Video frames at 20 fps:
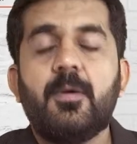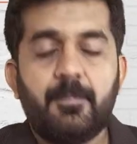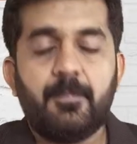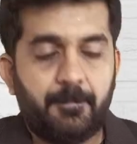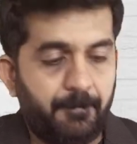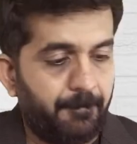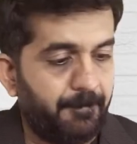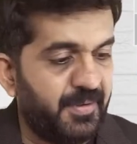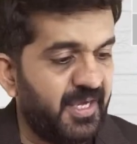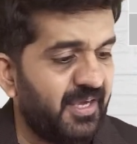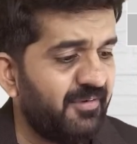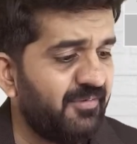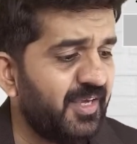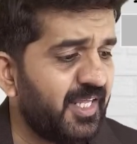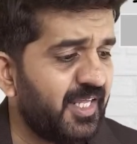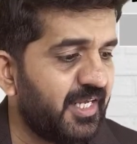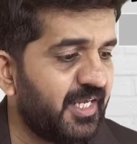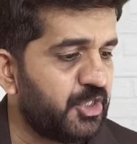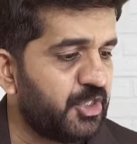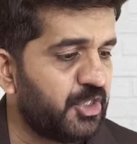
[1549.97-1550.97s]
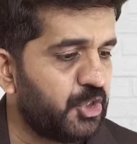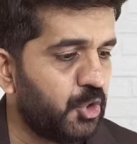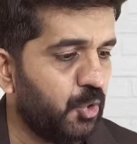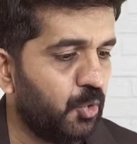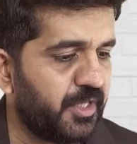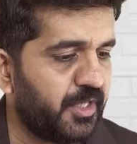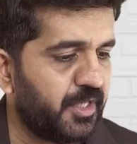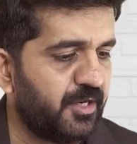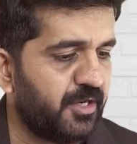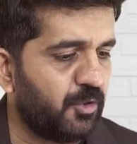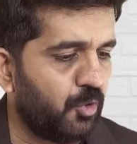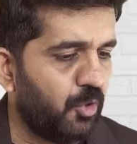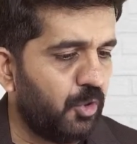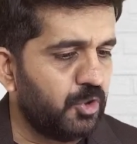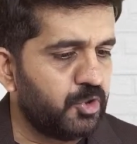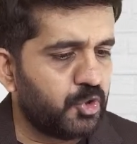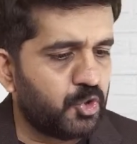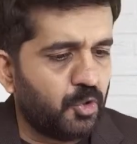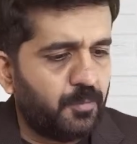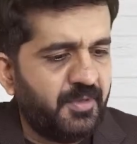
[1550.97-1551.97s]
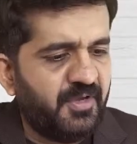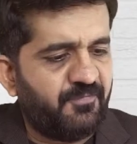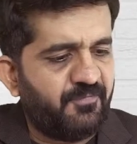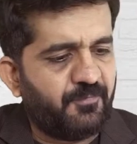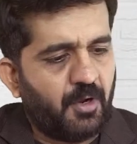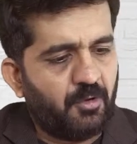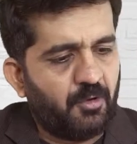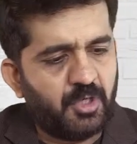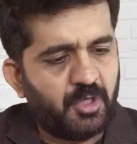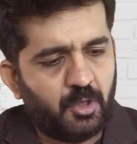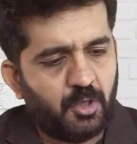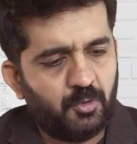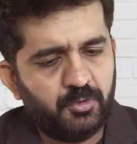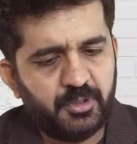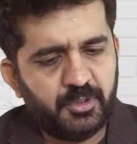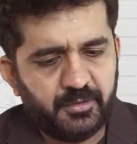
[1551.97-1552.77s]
PV ratio can also be found out